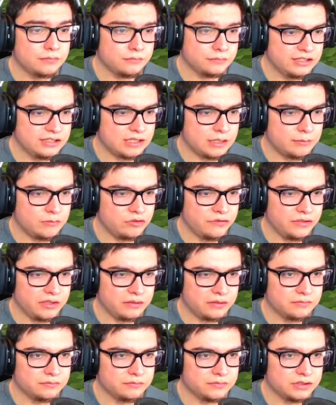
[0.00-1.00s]
Well, he's not
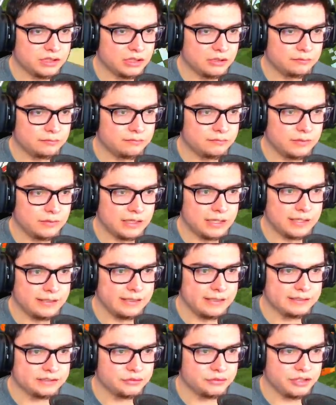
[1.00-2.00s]
moving, so I
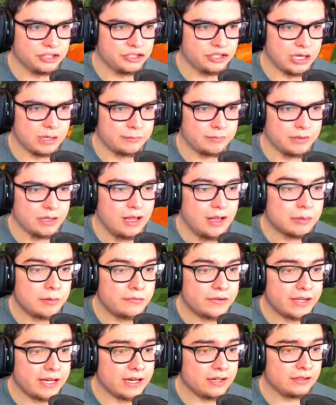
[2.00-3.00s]
think it's doing the job. But
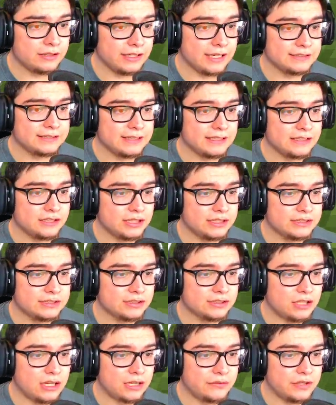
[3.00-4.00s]
come over here. Like I said, it
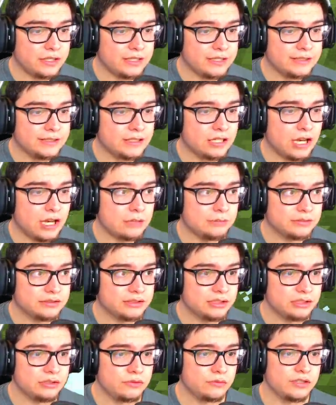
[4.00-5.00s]
turns lava into
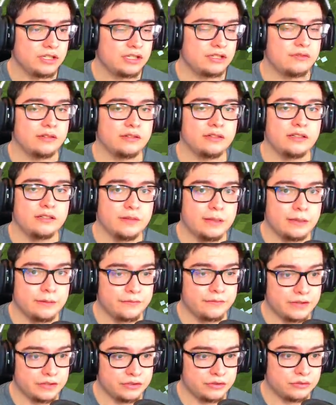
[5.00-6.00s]
cobblestone, which is really
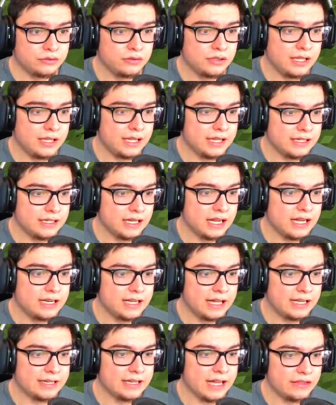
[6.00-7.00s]
beneficial in
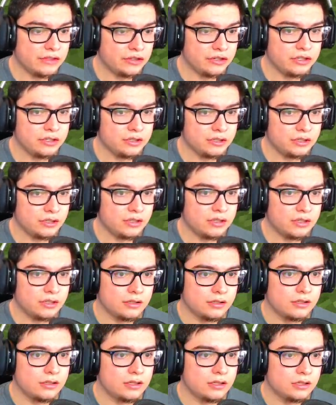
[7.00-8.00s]
the nether.
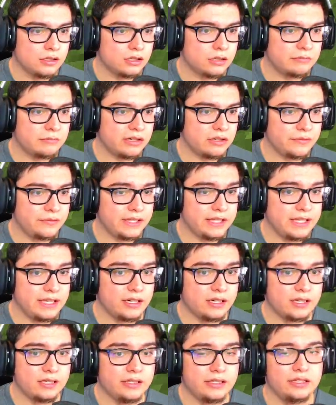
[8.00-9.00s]
I'm right over
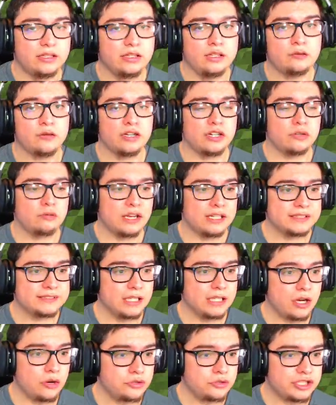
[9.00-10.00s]
here. You know, you want to
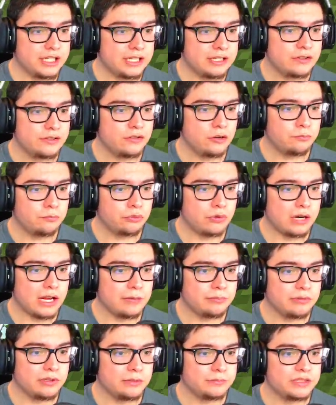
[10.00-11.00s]
cross the ocean? No
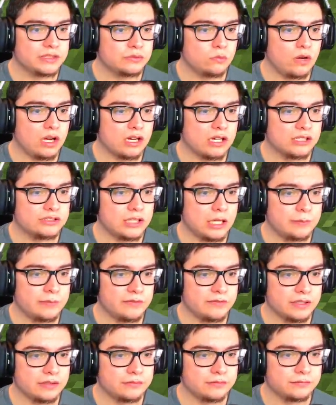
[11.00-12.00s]
problem. Just walk on
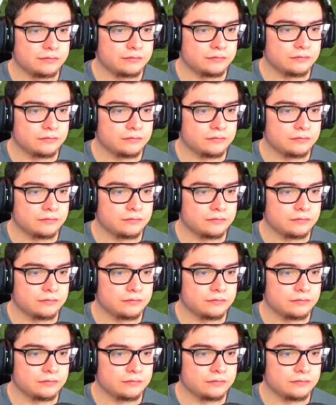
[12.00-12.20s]
top of it.